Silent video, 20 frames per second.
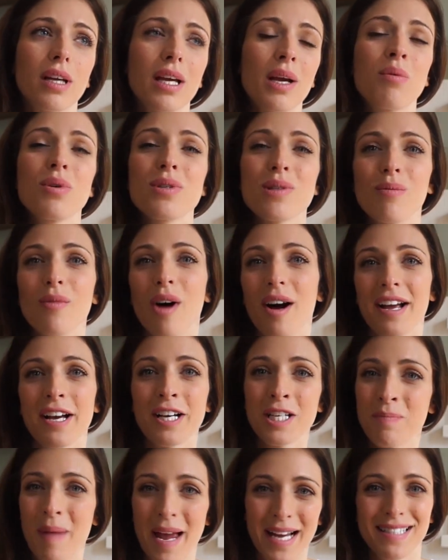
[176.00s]
what I
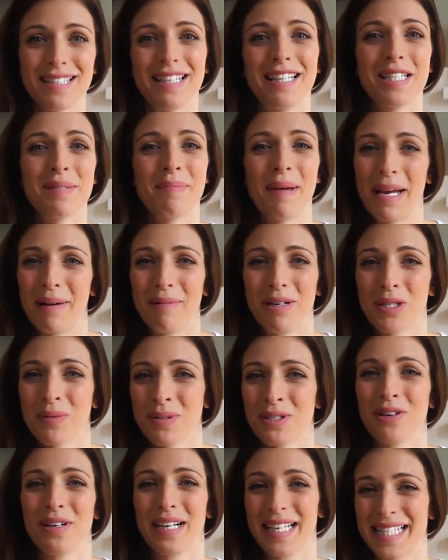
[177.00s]
expected it to be, which
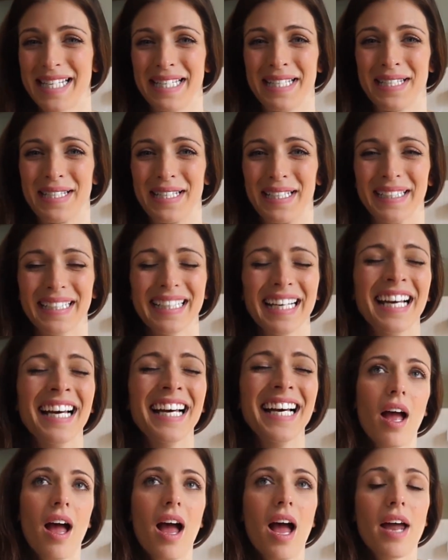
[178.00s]
was non-existent.
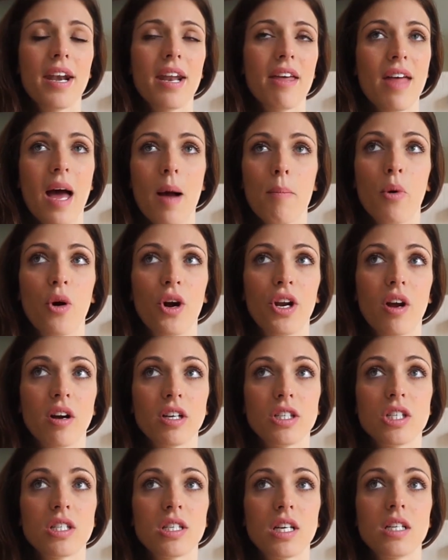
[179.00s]
And at that point,
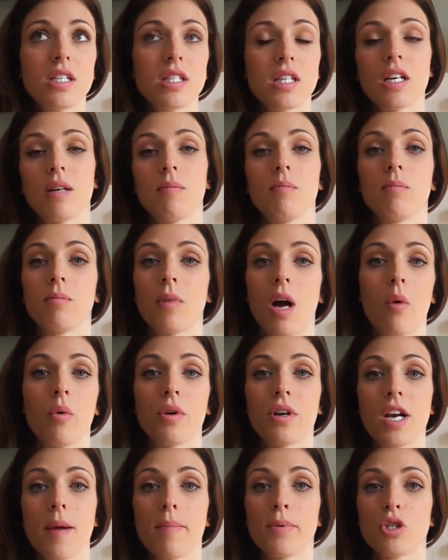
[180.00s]
I just said to them, I
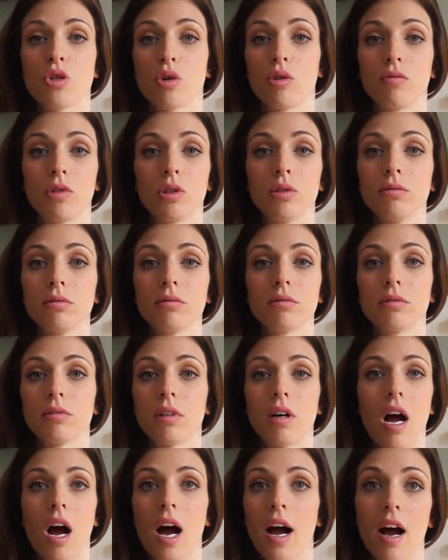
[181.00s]
want an epidural.
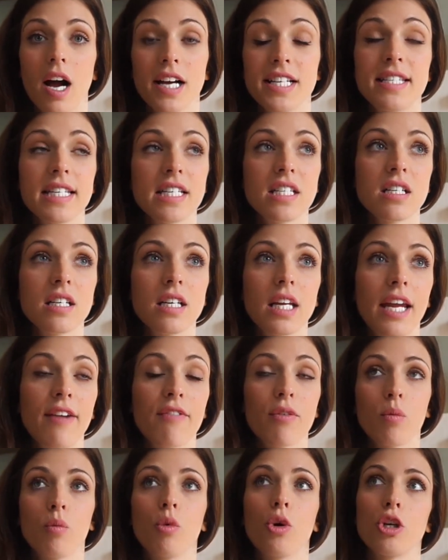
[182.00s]
I didn't
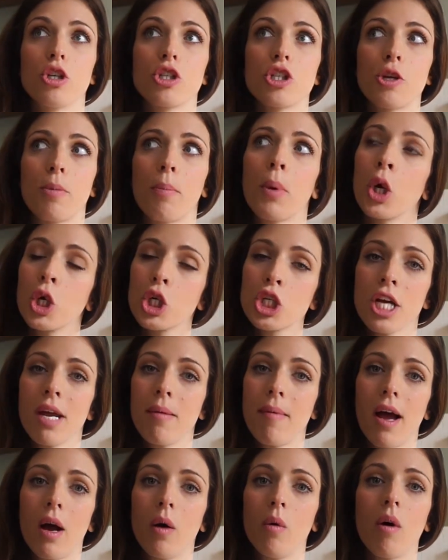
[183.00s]
even want to push
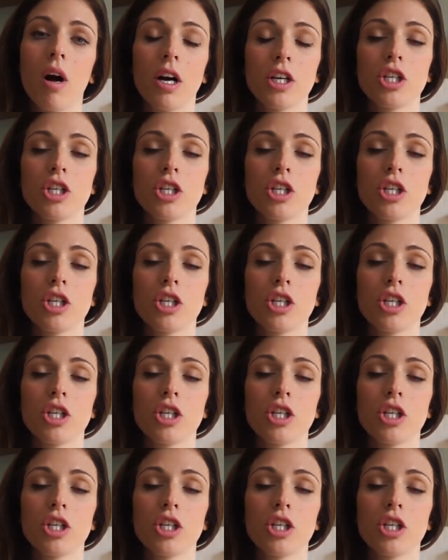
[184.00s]
him out.